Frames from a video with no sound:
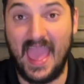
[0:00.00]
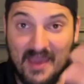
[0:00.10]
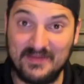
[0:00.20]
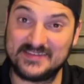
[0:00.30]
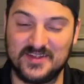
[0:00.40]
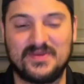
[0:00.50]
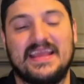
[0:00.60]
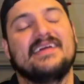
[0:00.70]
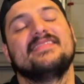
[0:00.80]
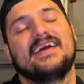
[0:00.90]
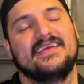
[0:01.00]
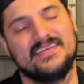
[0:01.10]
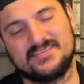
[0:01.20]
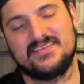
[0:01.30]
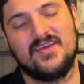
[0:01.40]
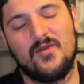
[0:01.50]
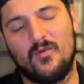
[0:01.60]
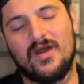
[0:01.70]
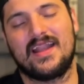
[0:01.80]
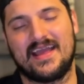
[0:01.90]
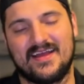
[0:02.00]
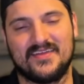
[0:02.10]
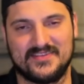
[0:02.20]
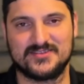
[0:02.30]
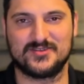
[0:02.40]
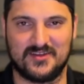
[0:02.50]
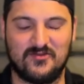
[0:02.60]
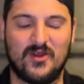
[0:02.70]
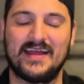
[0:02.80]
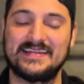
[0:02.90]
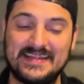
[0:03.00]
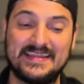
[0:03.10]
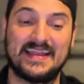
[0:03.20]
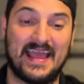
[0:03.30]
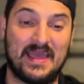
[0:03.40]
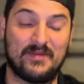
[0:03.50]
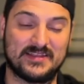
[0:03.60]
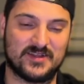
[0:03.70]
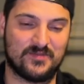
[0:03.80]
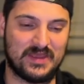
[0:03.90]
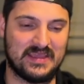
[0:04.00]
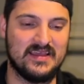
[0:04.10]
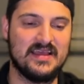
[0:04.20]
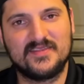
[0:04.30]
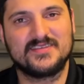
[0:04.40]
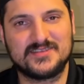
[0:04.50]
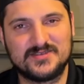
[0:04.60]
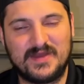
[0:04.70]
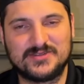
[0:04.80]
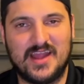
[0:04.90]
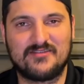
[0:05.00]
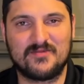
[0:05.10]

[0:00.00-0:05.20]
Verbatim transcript: MSRP, and that is what I got this truck for. I did get an MSRP. This is my driver,